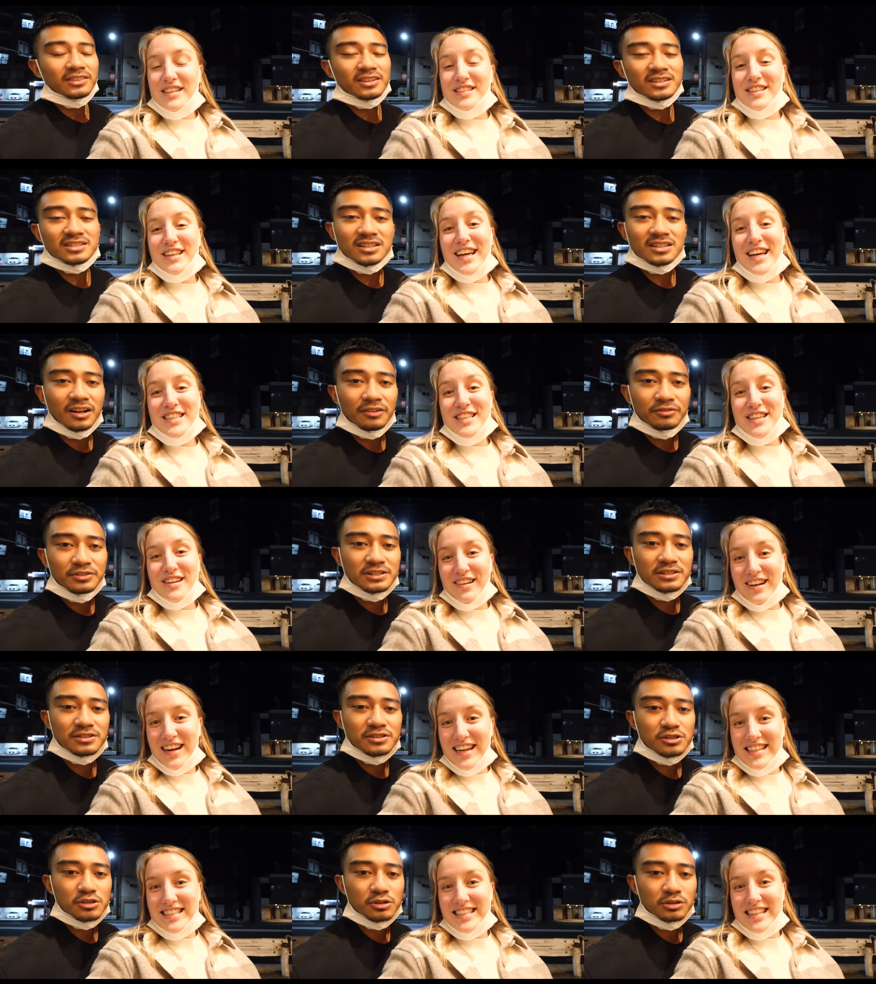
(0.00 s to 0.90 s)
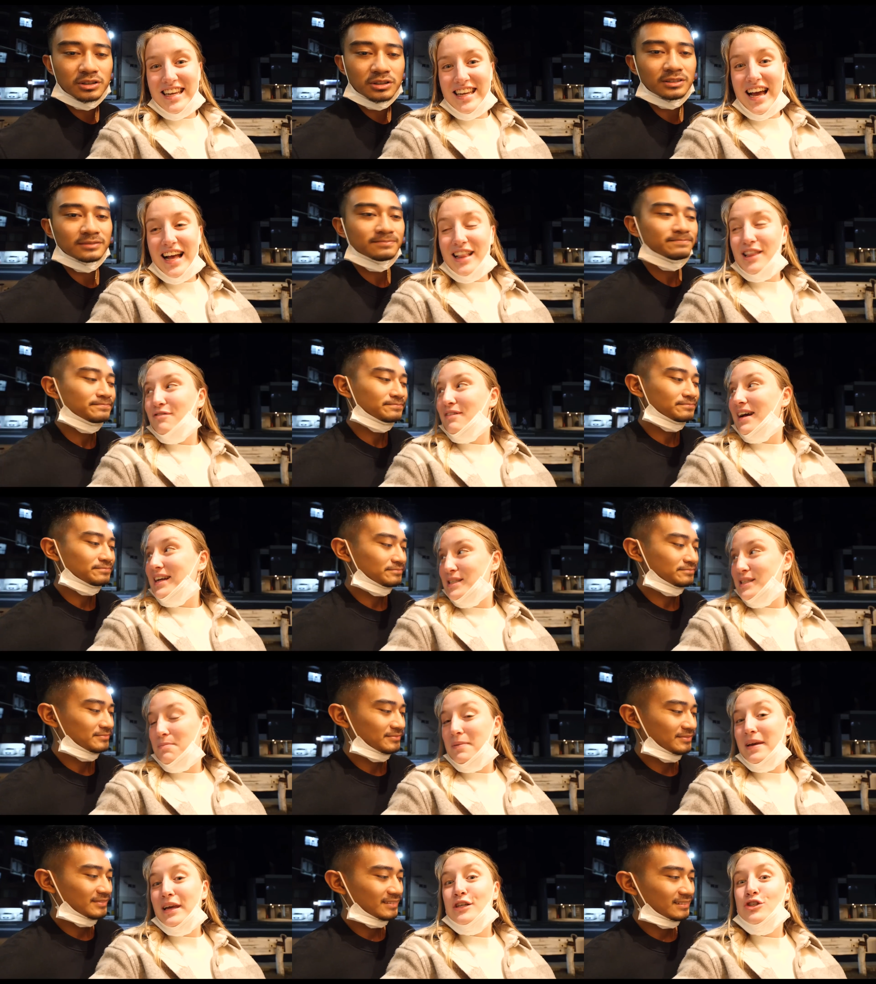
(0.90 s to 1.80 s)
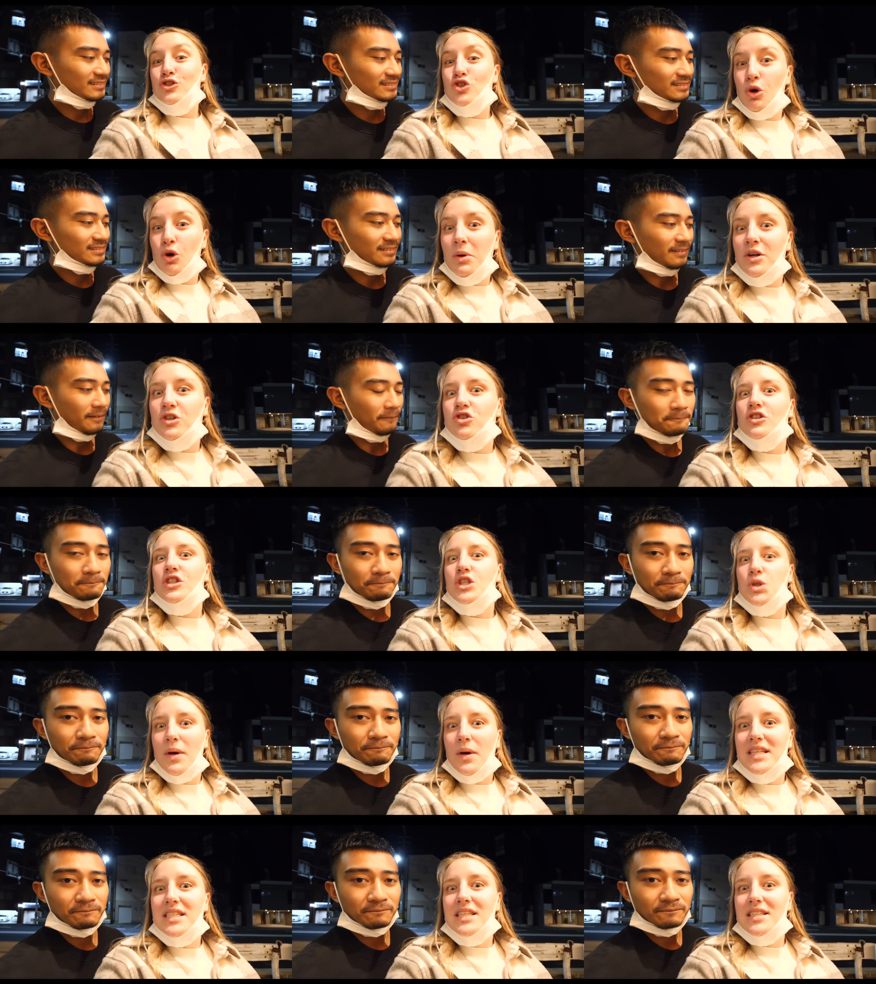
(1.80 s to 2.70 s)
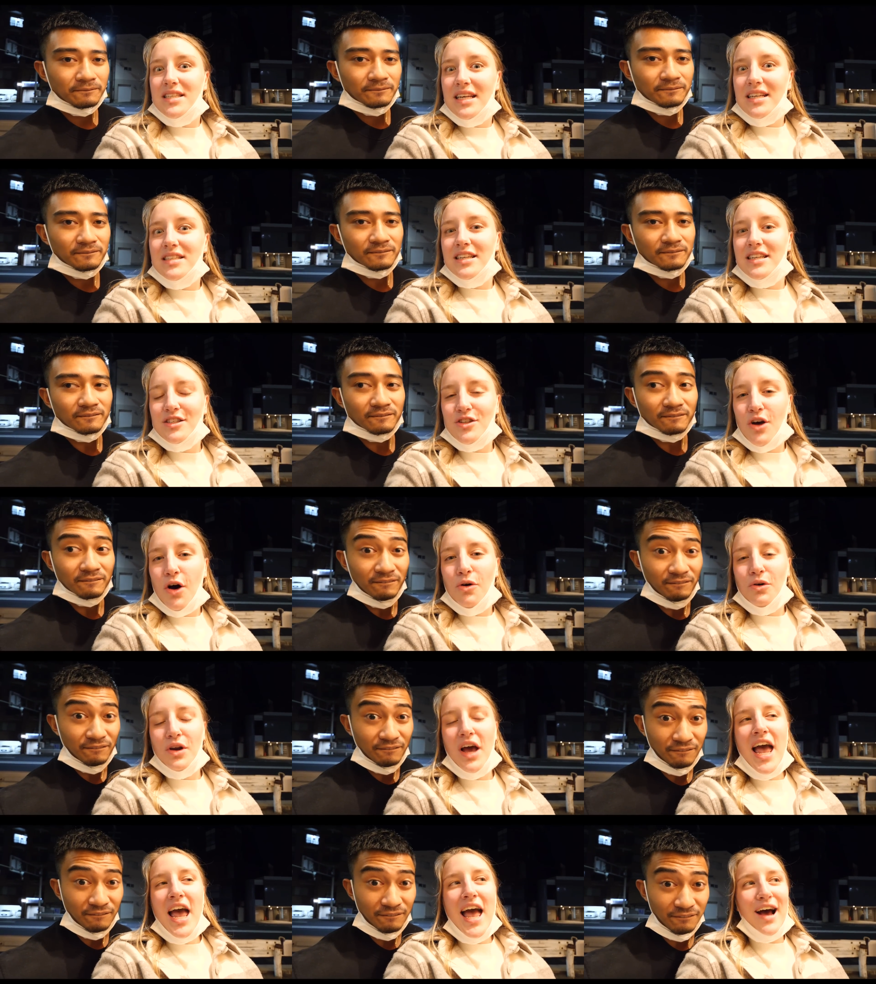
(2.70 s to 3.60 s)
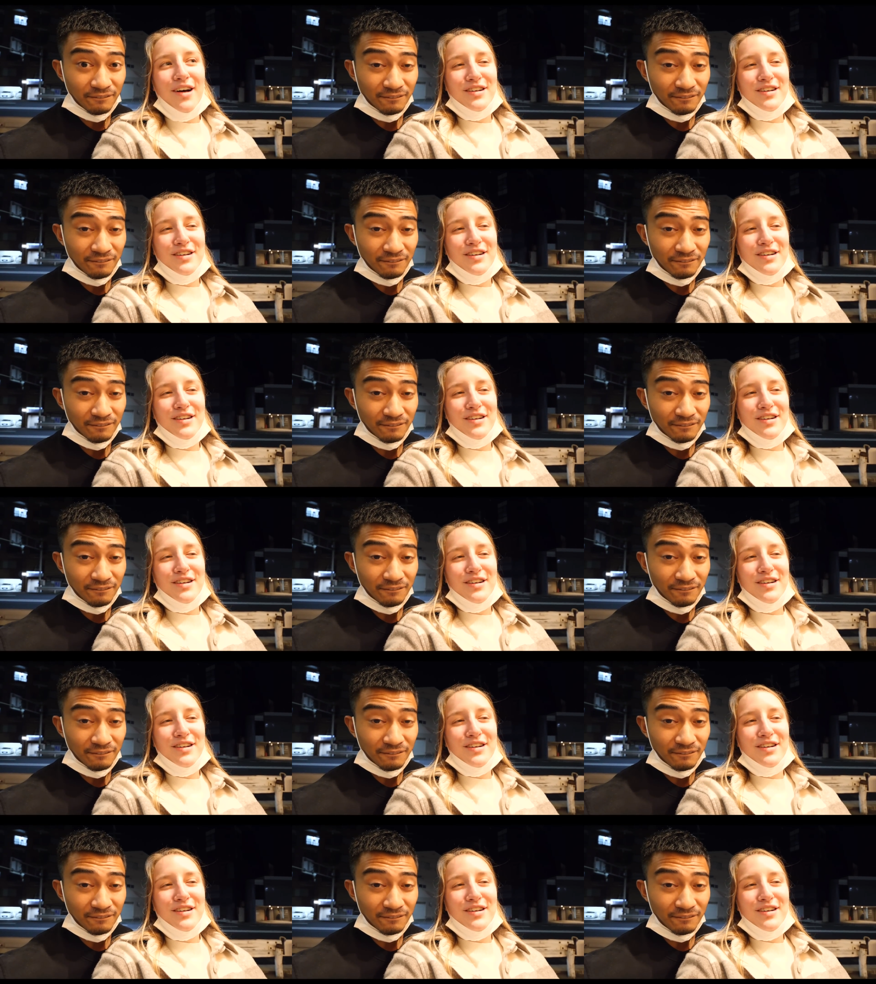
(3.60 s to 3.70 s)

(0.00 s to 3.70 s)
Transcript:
Speaker 1: The so that's crazy. Sure. And the recipe is 226 years old.